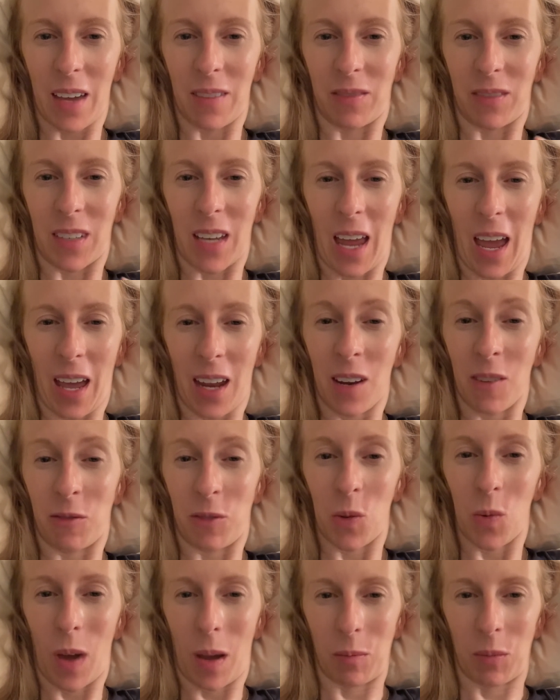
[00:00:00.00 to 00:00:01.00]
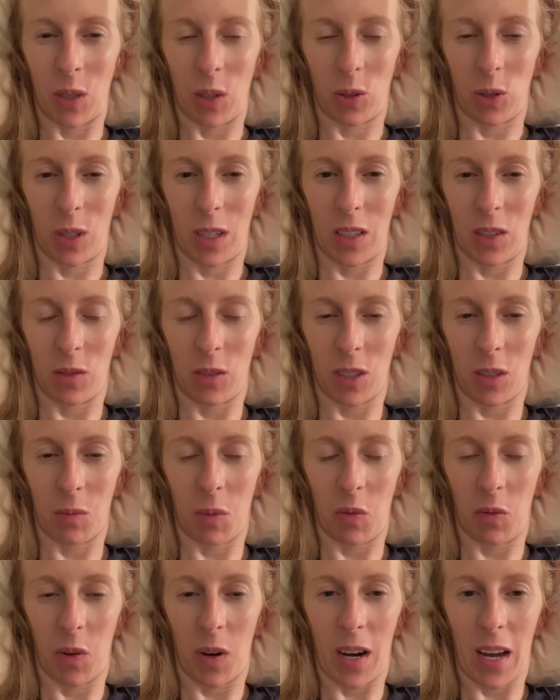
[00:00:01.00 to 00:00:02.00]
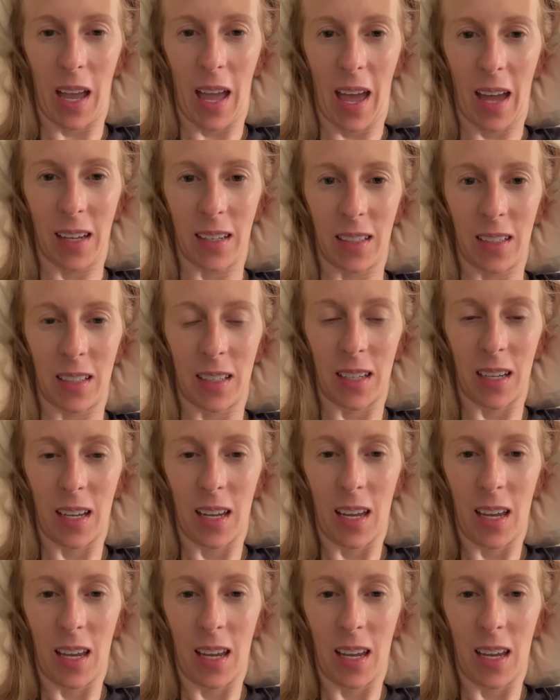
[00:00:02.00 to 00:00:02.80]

had a few embryo transfers before, and